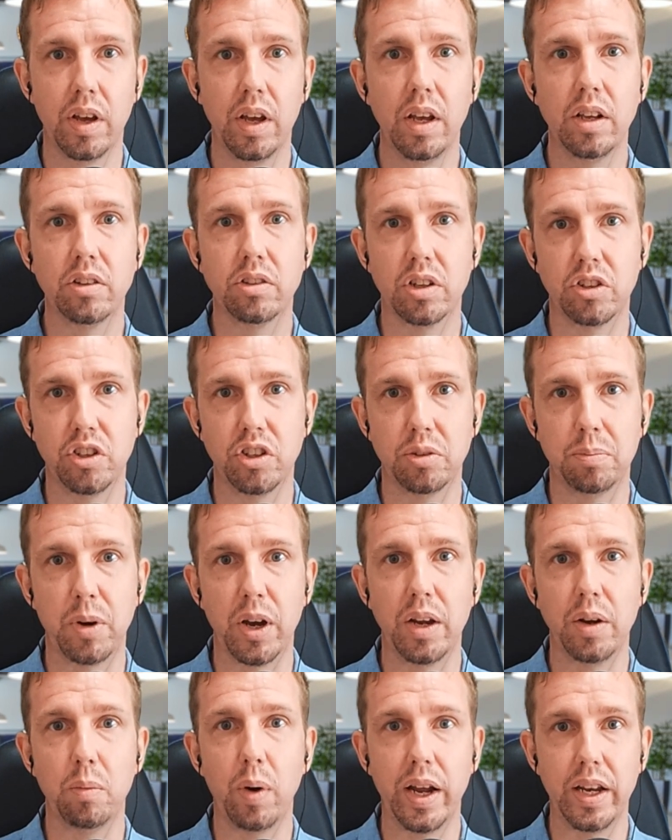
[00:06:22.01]
such as
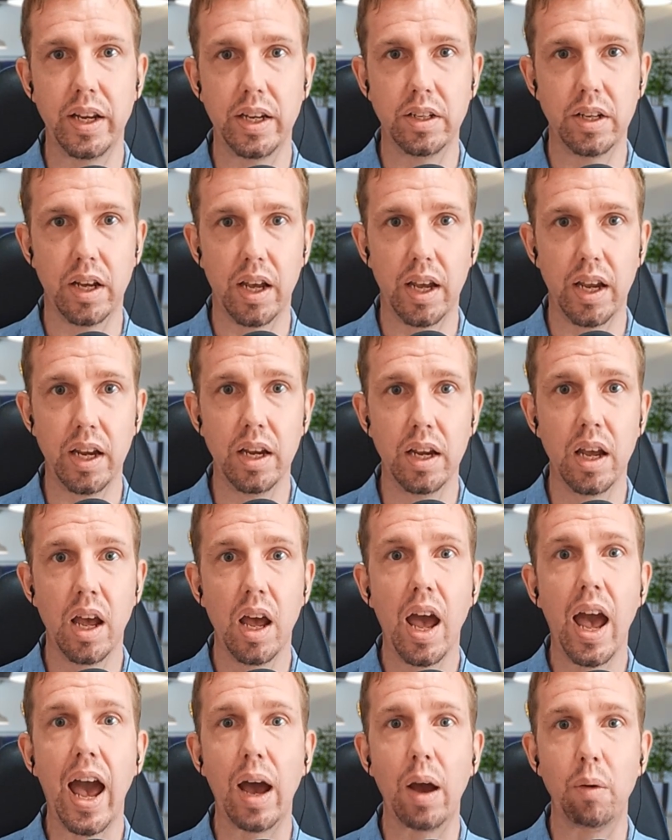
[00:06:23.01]
my wedding day
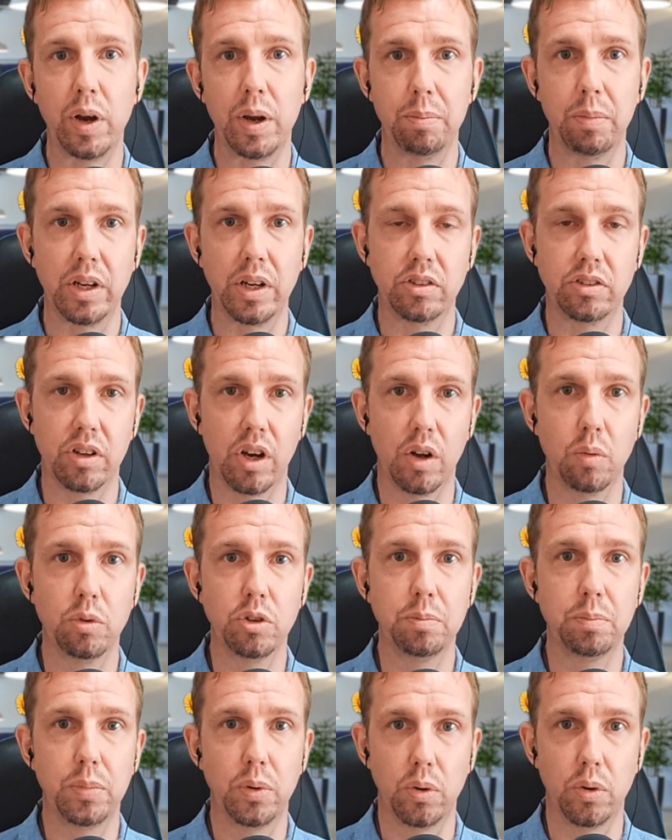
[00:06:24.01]
and when my son was
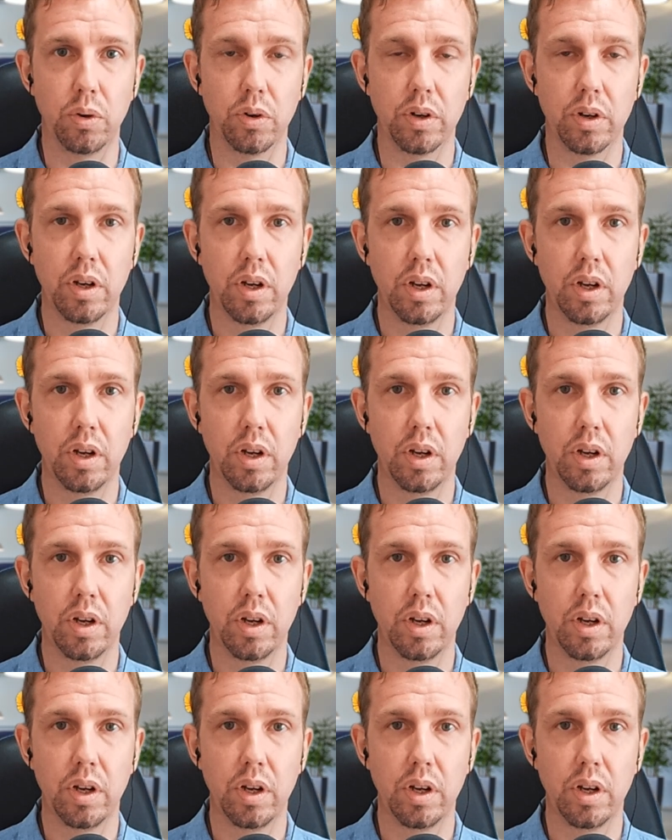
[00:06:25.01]
born.